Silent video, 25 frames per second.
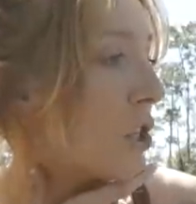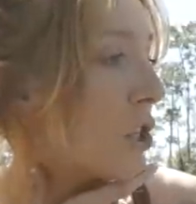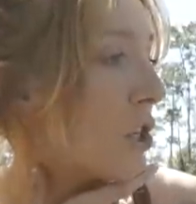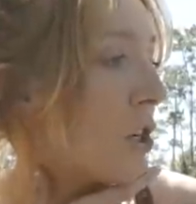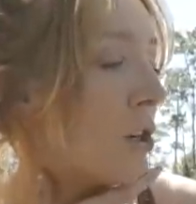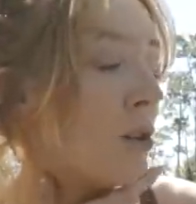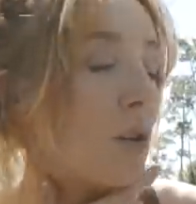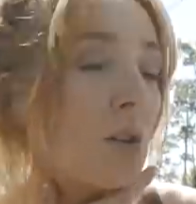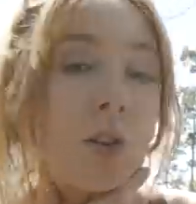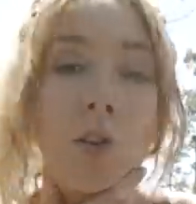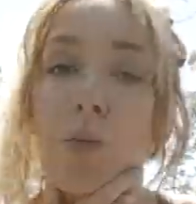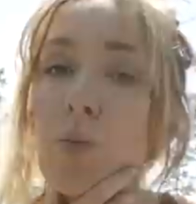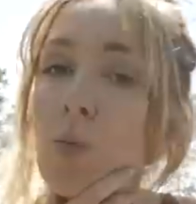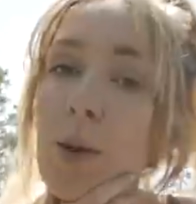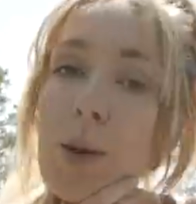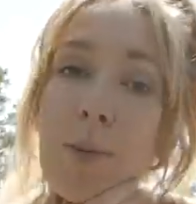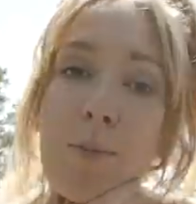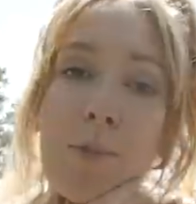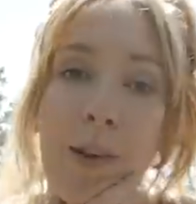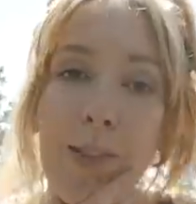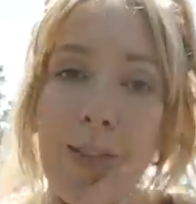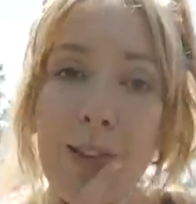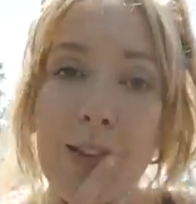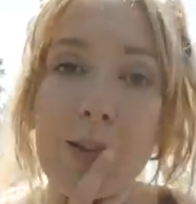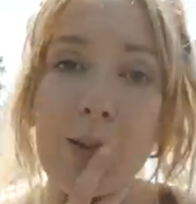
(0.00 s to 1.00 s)
two to three
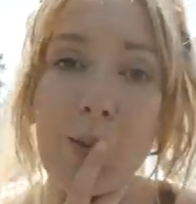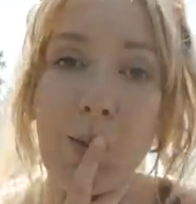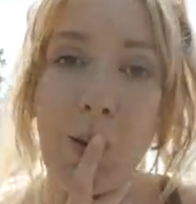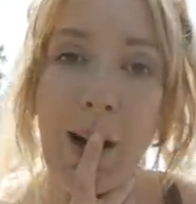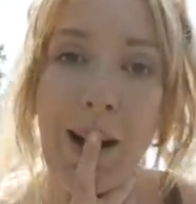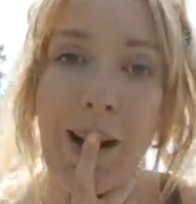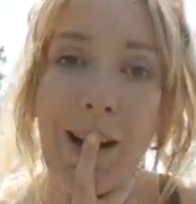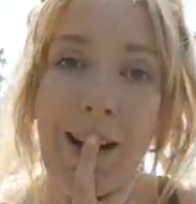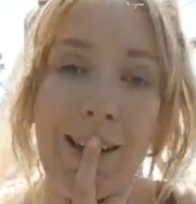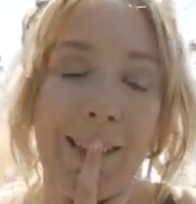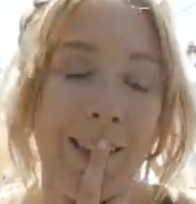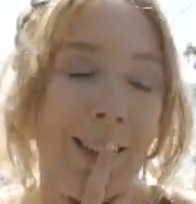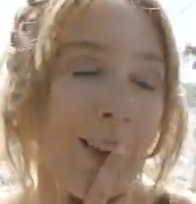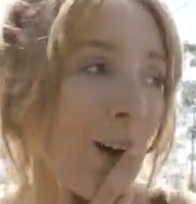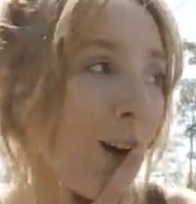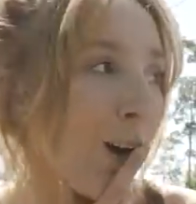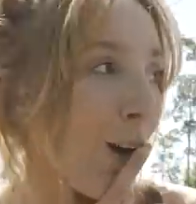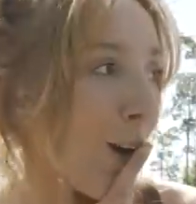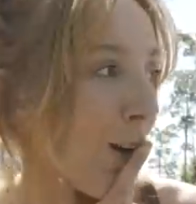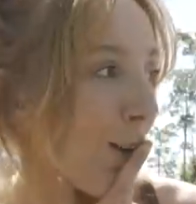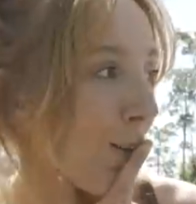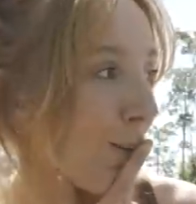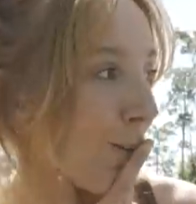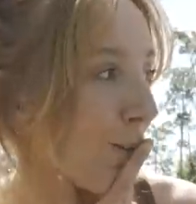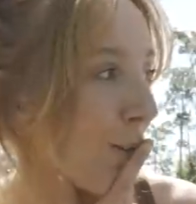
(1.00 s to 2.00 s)
months worth
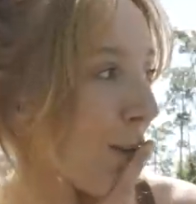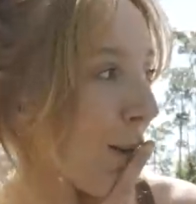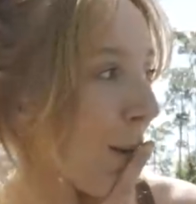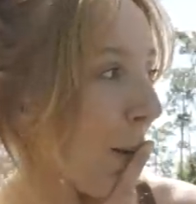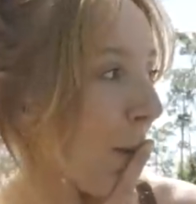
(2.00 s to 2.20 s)
of